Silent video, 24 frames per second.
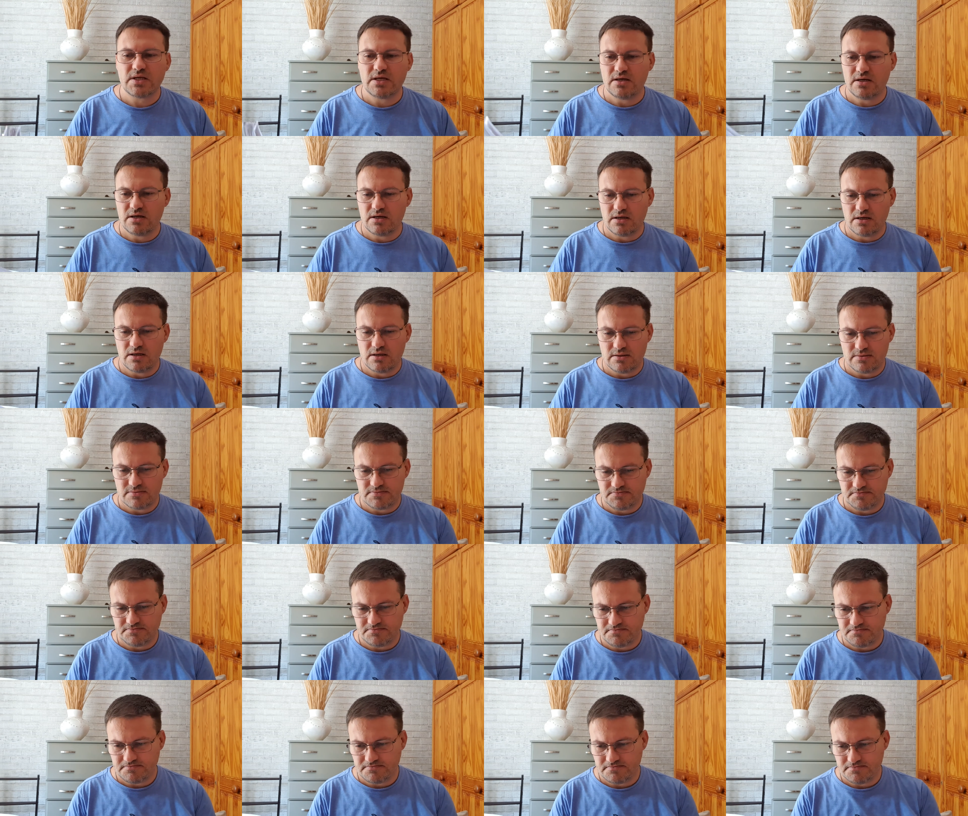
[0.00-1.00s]

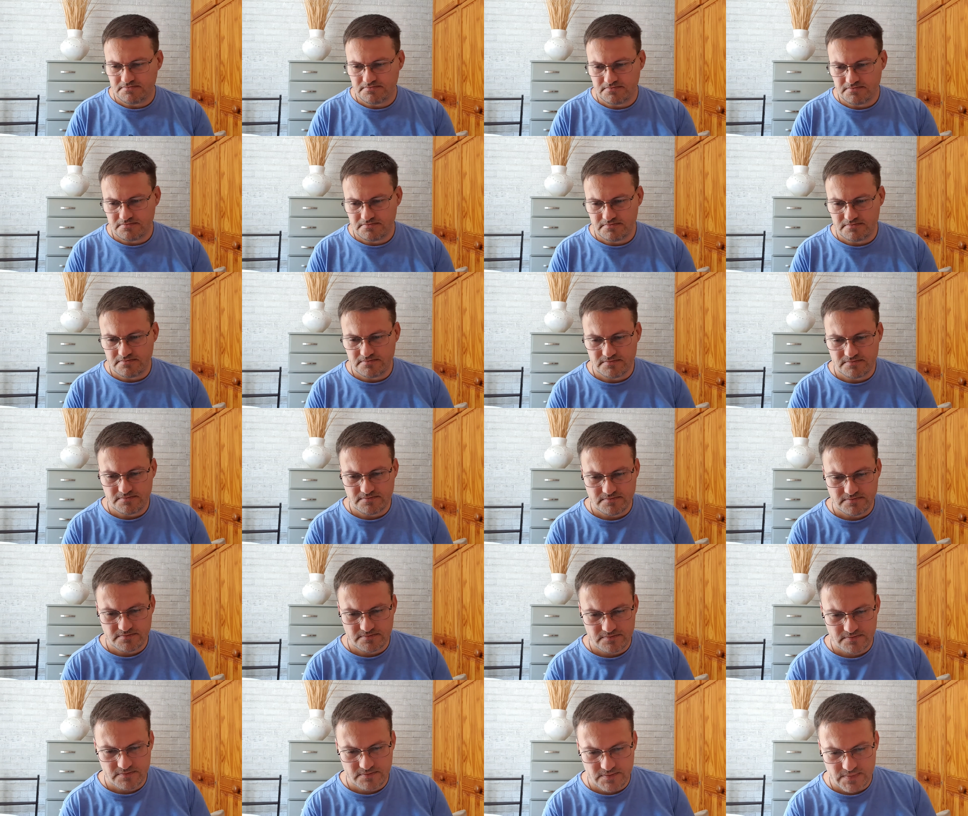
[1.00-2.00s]

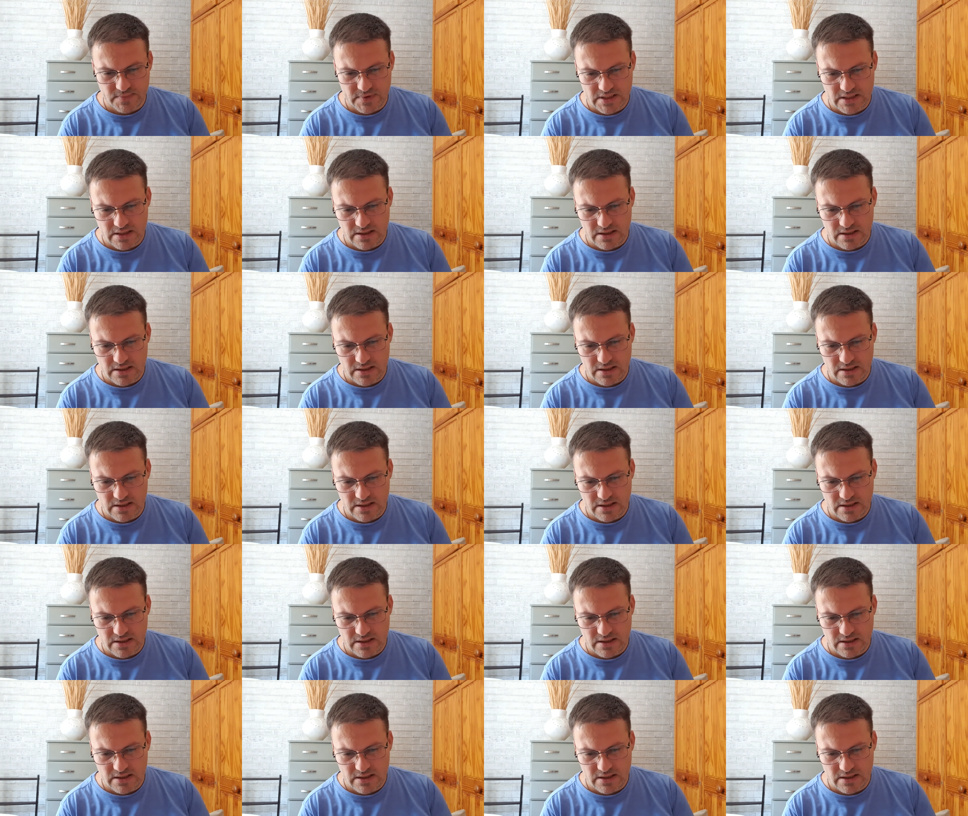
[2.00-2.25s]
No one is speaking in this clip.